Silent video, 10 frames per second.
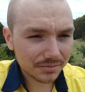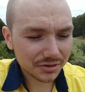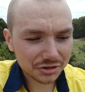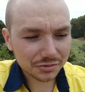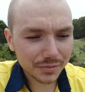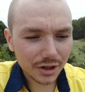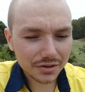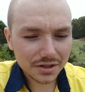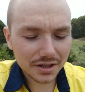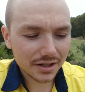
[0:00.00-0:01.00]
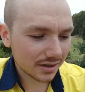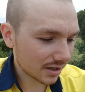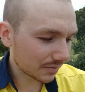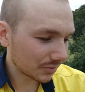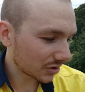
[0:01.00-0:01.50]
It's just monotony,
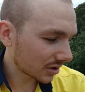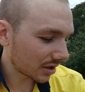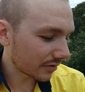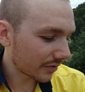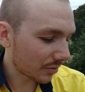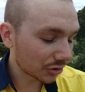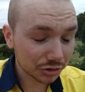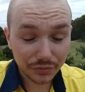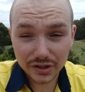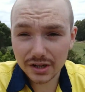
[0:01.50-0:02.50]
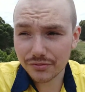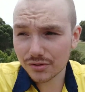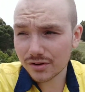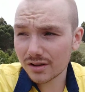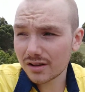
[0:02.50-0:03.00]
and I'm just kind of, I want something
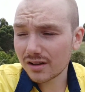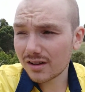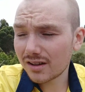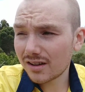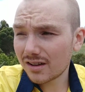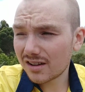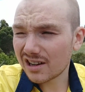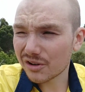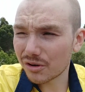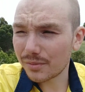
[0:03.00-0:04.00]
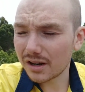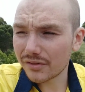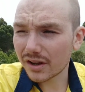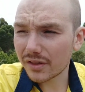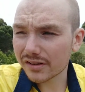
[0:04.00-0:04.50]
different. I don't want to be
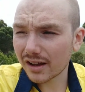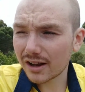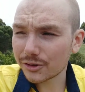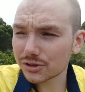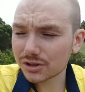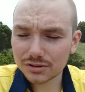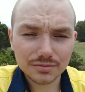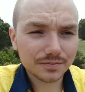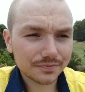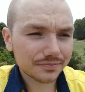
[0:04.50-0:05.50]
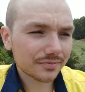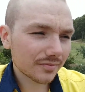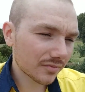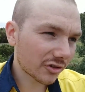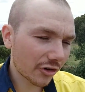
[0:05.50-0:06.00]
living in this house,
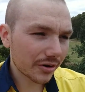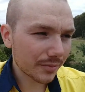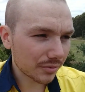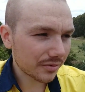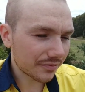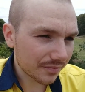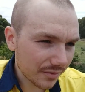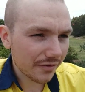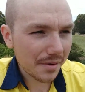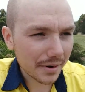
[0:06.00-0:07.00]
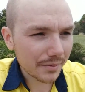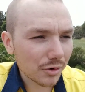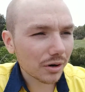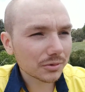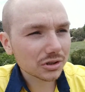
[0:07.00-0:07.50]
sorry, but with him
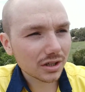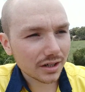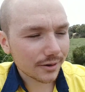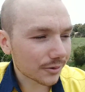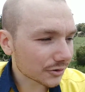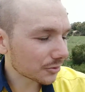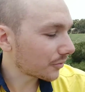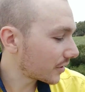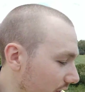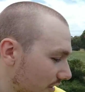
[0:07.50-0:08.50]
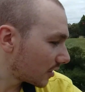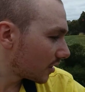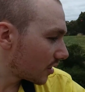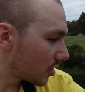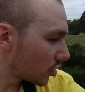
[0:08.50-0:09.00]
anymore. I'm just like, I want something
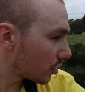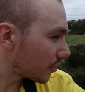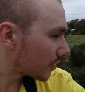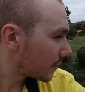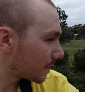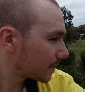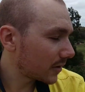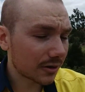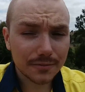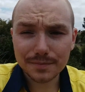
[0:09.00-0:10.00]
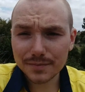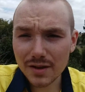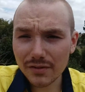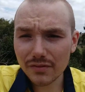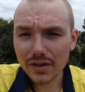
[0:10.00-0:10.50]
new,
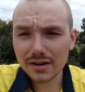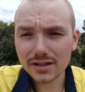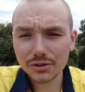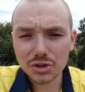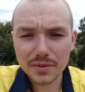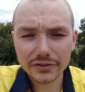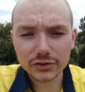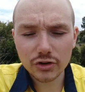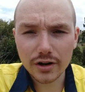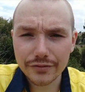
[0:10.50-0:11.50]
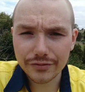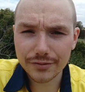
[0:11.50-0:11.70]
even if that entails a bit of strife.